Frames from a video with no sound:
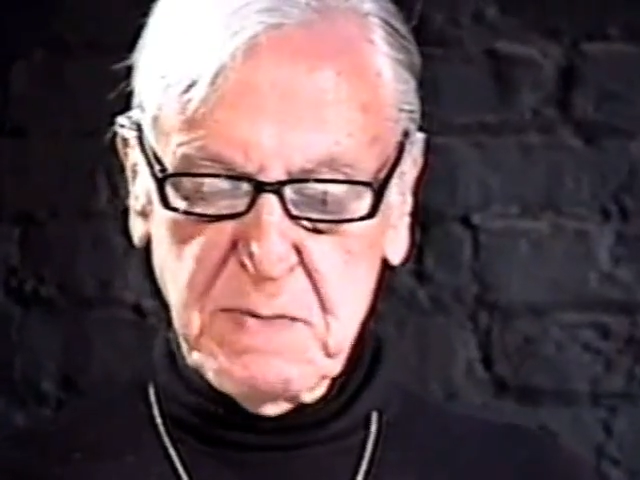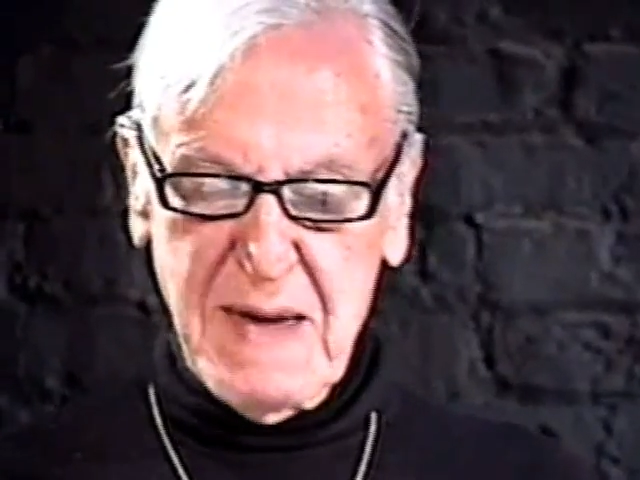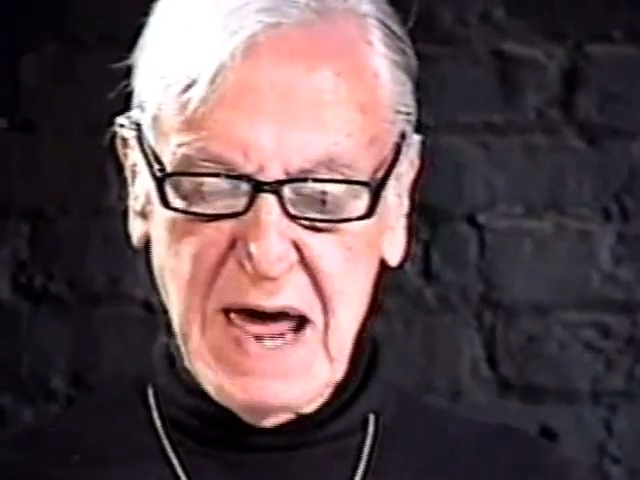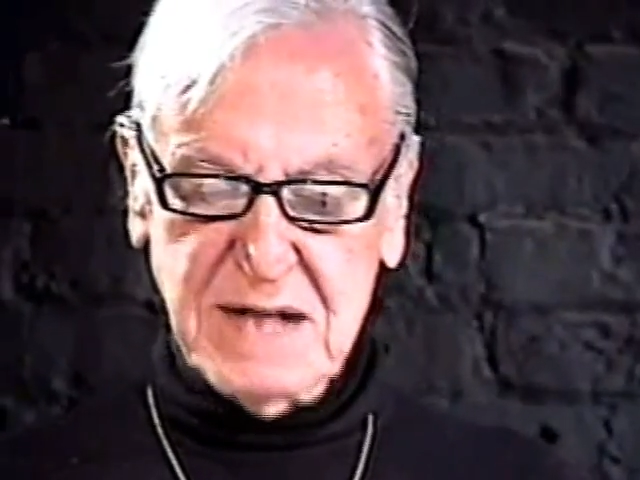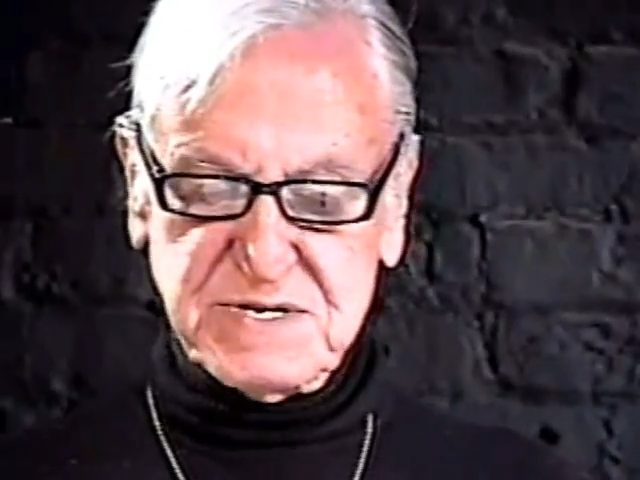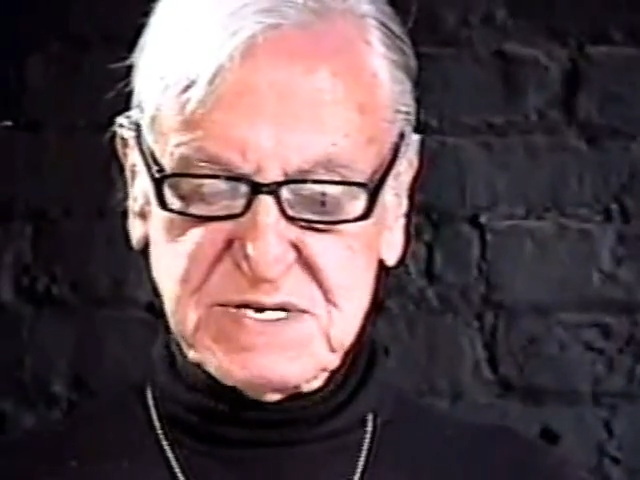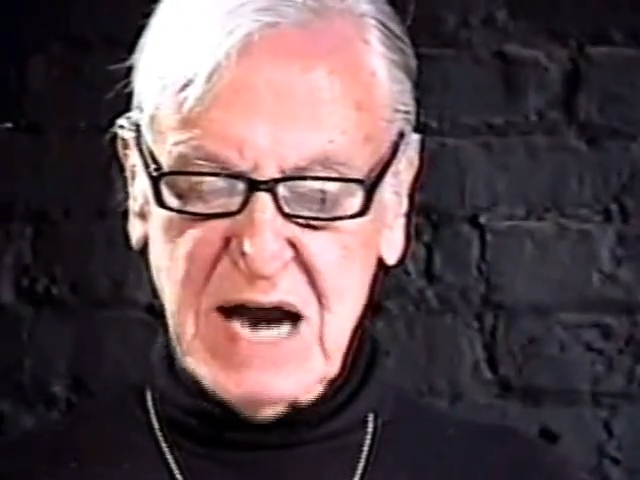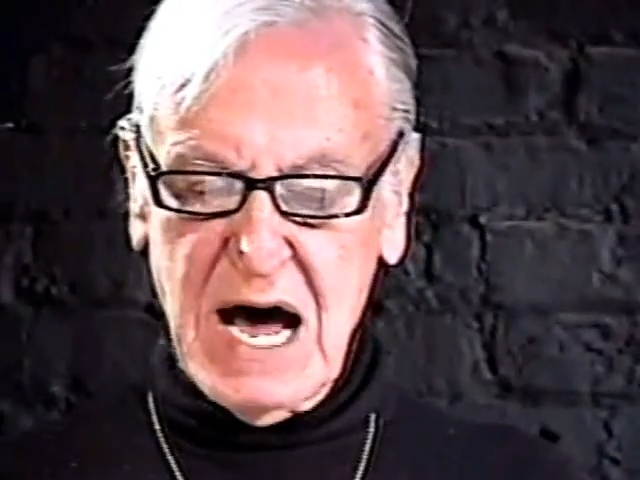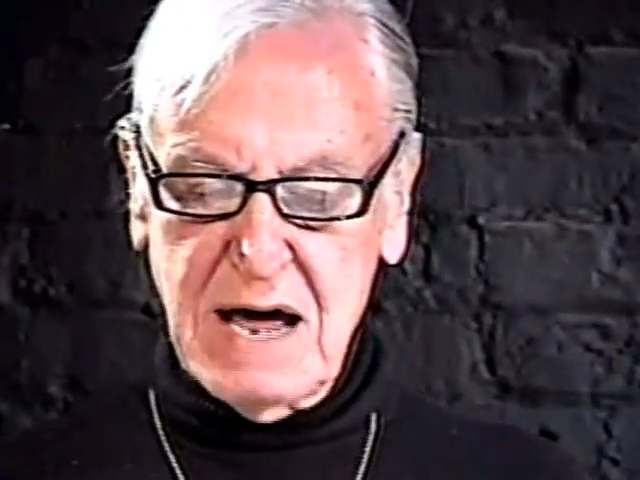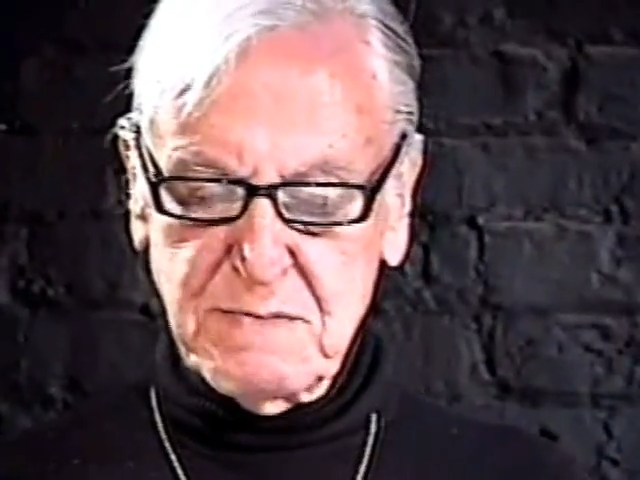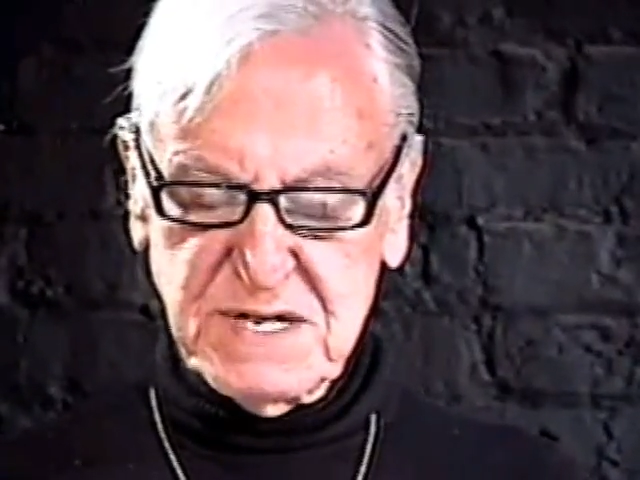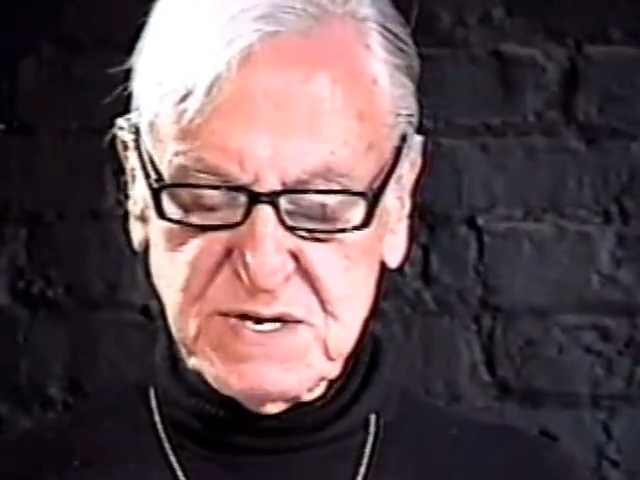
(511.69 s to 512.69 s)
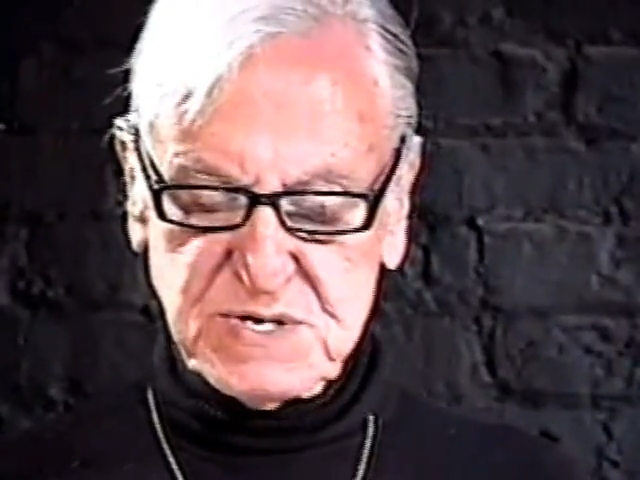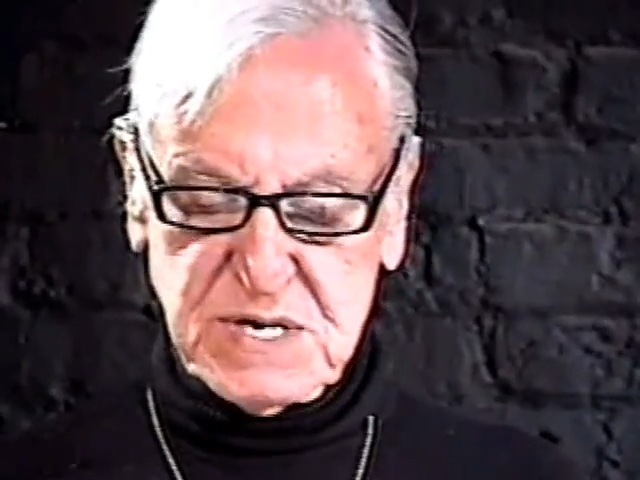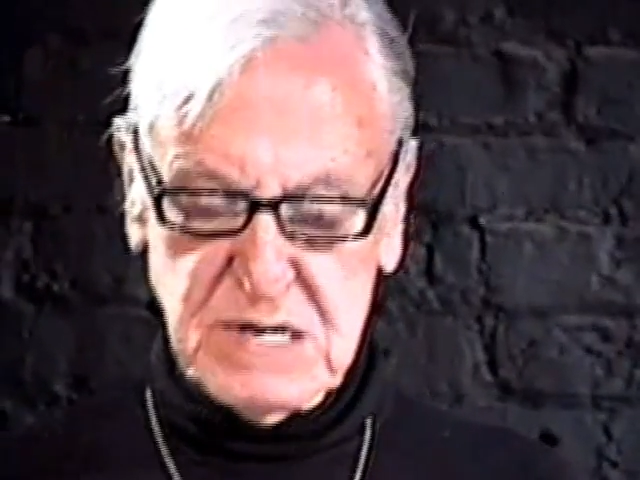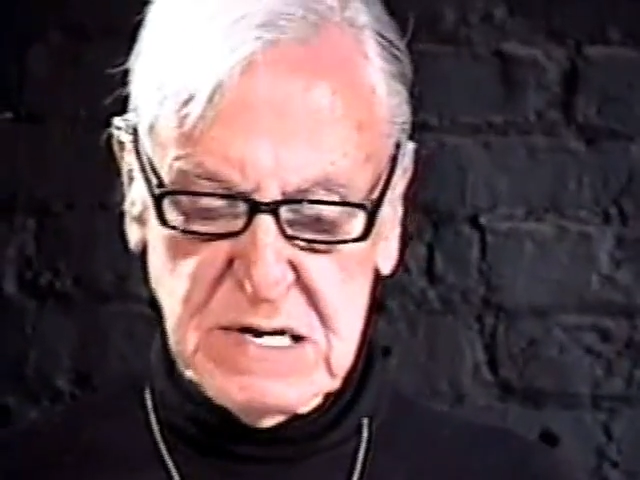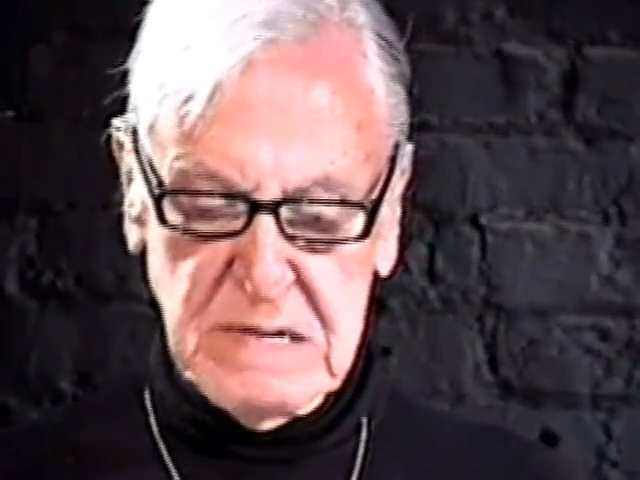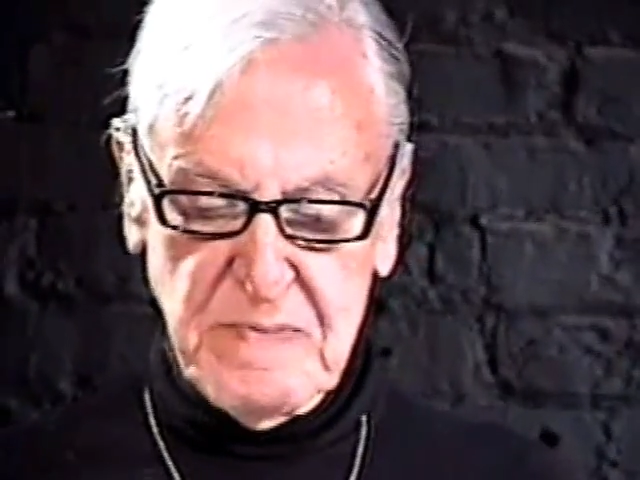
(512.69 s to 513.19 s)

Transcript: demands diamonds.